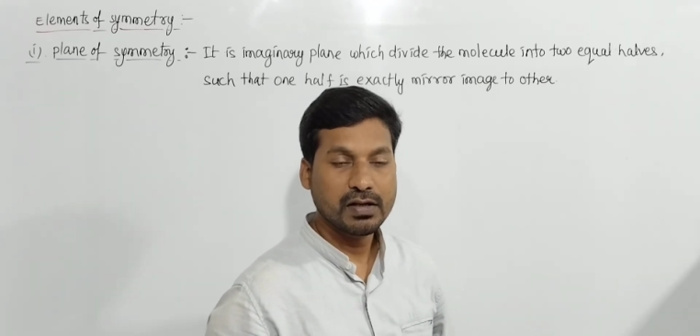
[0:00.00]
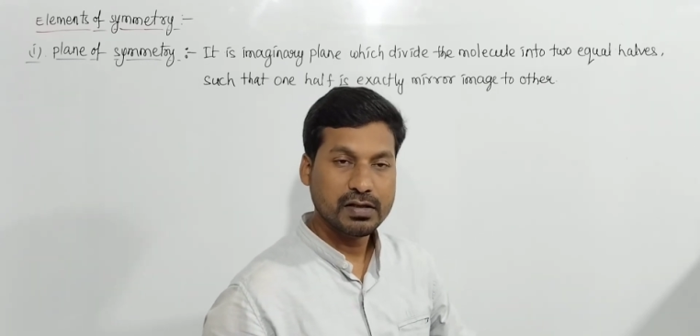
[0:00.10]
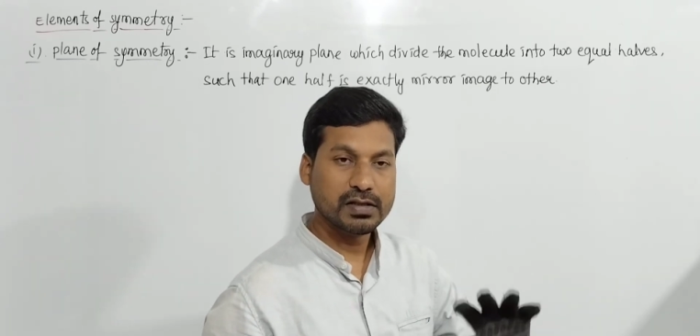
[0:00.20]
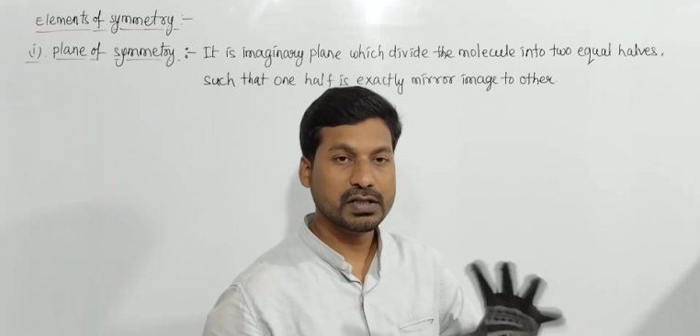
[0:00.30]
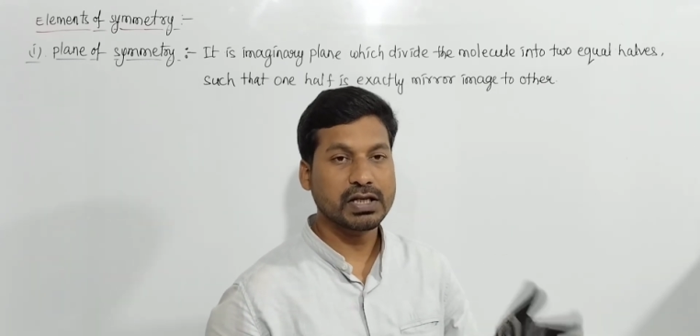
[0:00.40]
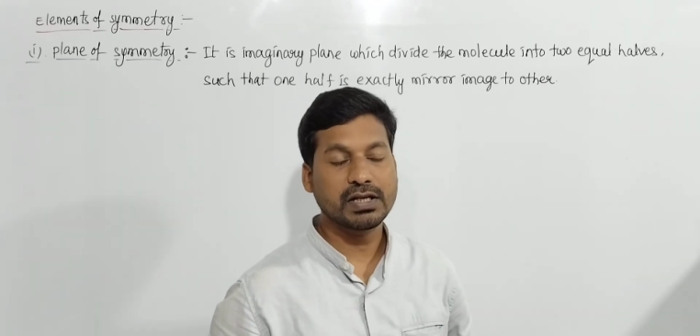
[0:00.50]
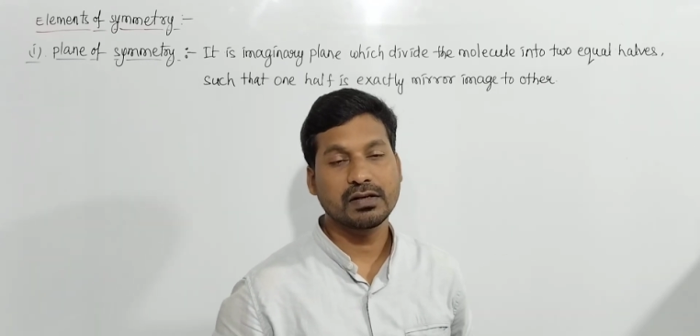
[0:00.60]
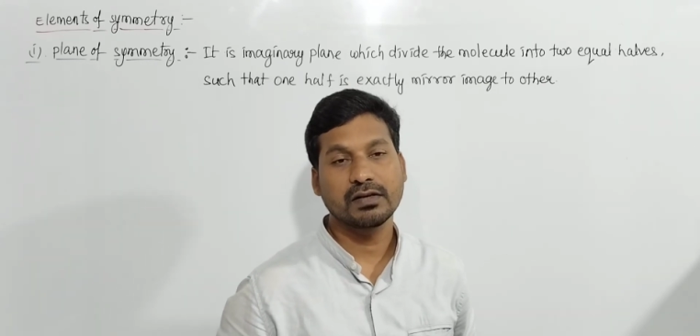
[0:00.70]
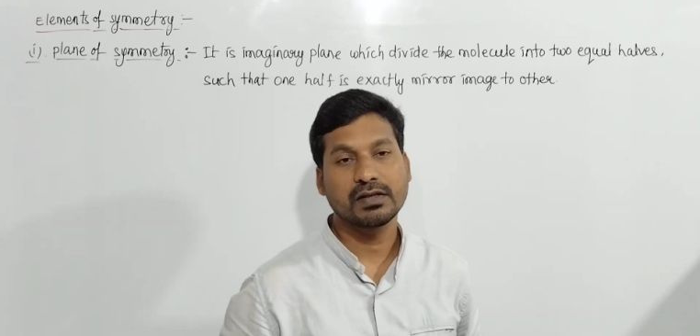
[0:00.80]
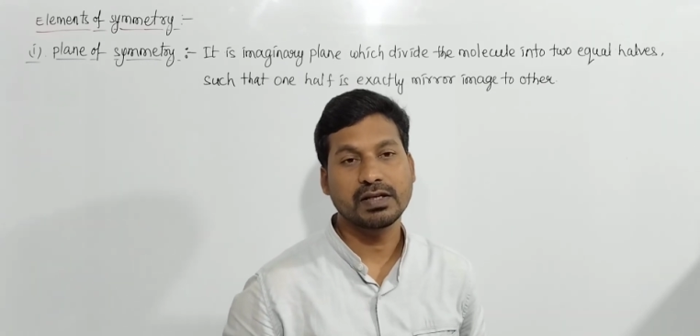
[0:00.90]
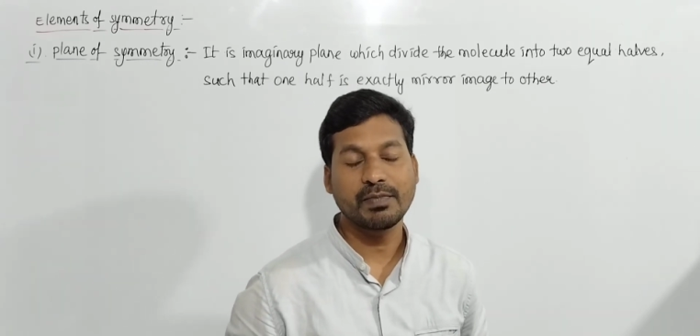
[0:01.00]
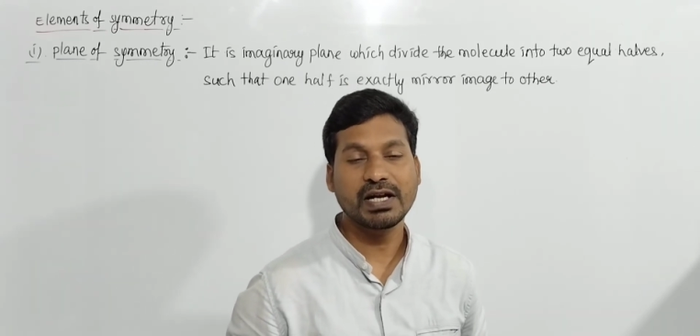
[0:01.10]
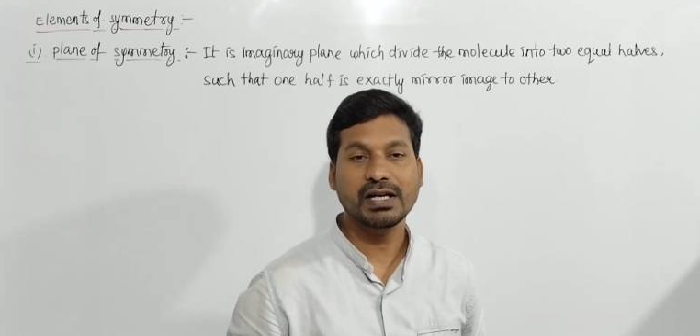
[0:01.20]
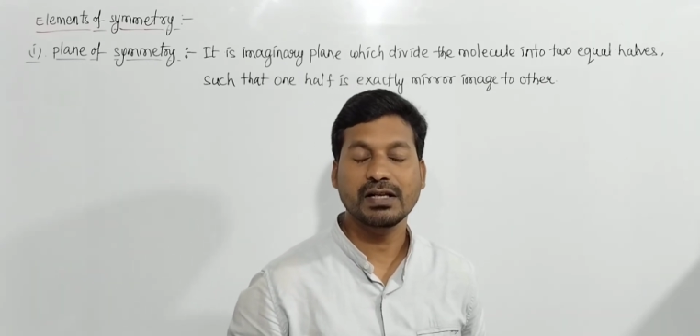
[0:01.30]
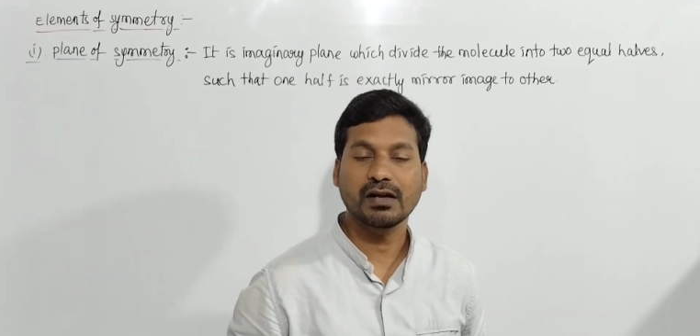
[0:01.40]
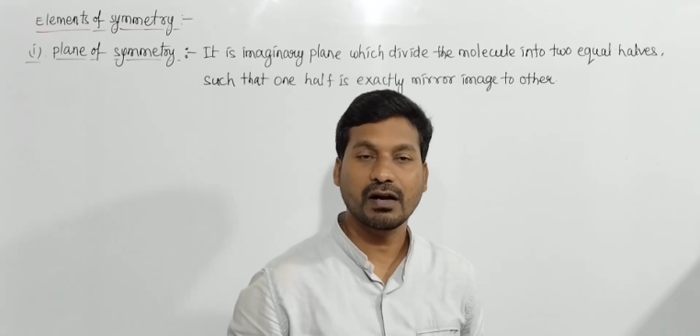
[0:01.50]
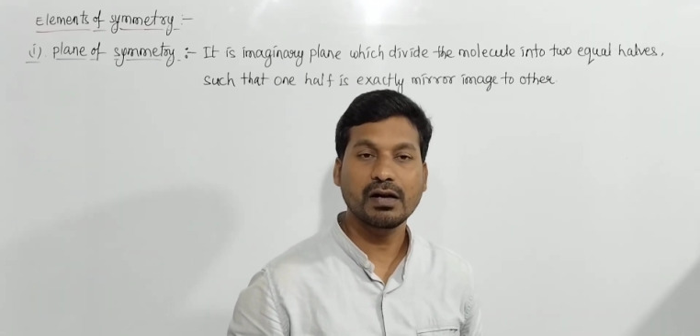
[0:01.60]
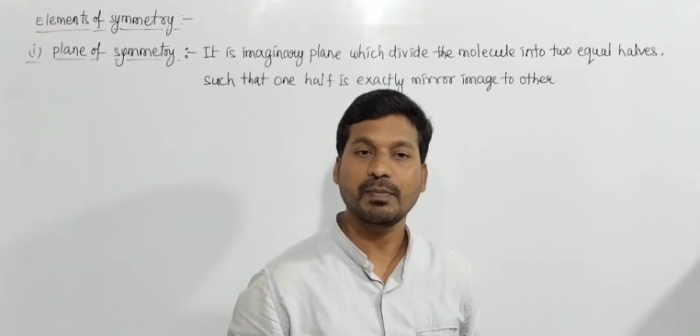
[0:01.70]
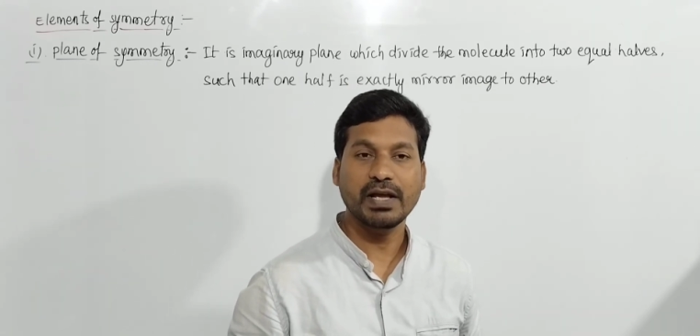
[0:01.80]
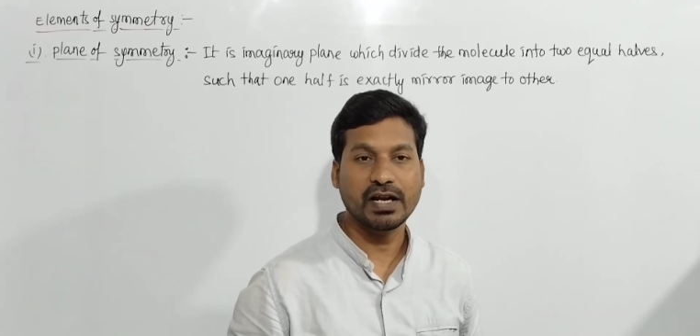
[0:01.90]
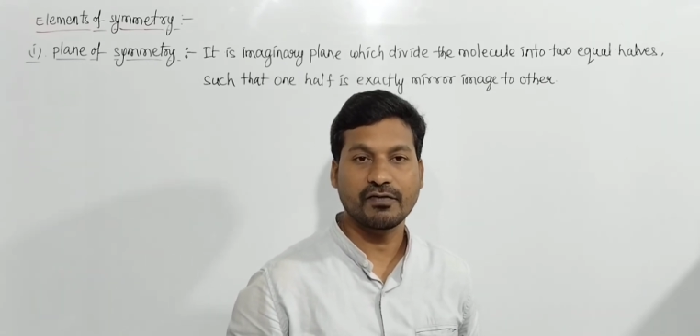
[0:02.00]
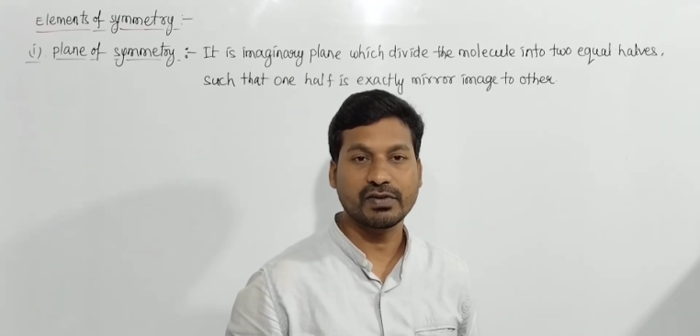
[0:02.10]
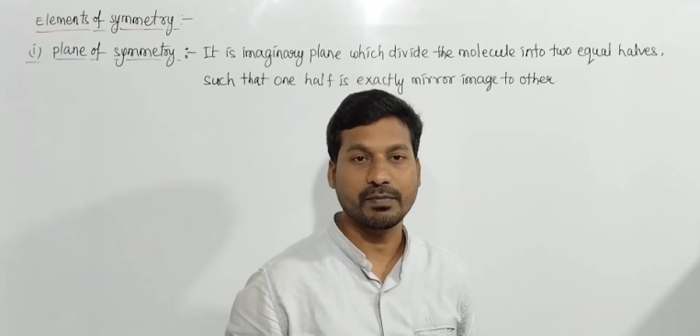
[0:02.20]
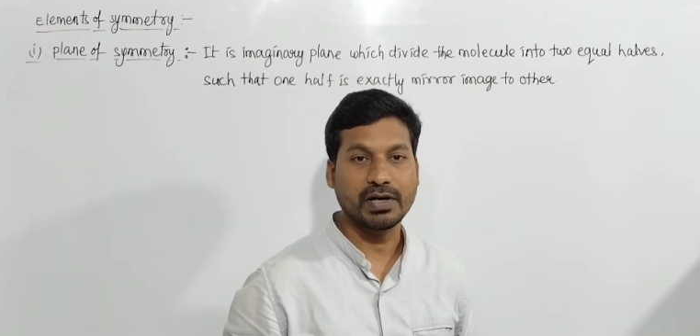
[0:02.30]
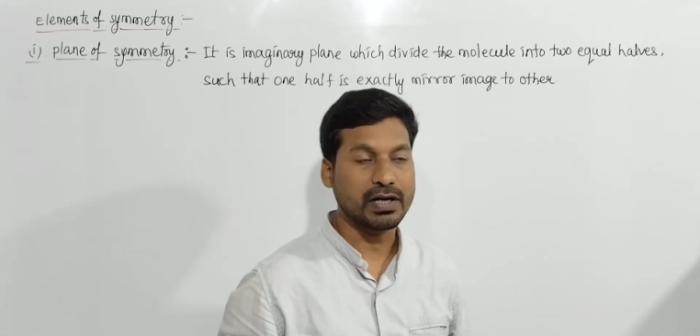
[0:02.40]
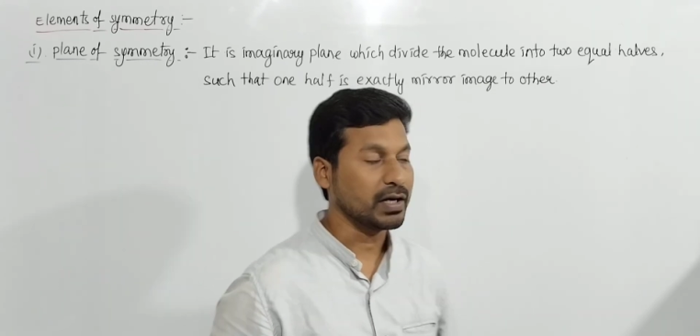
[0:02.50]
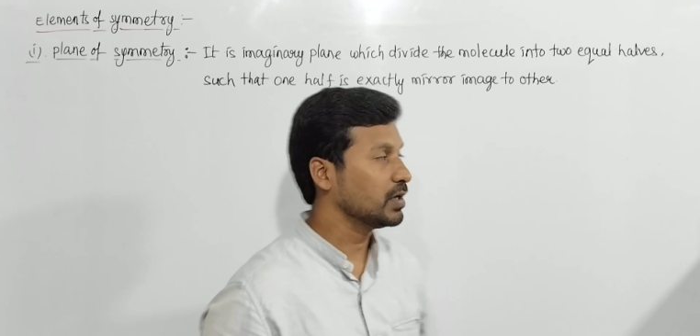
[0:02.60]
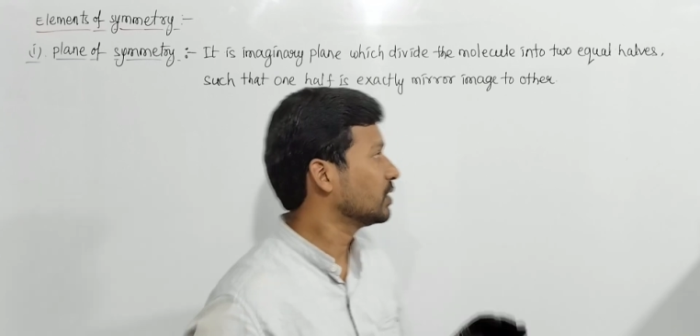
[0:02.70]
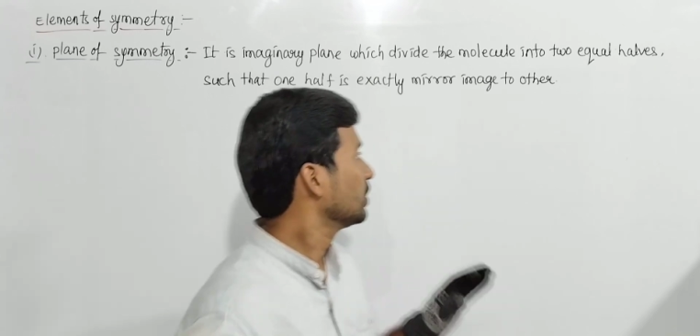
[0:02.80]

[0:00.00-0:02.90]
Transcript: Such symmetry is called plane of symmetry.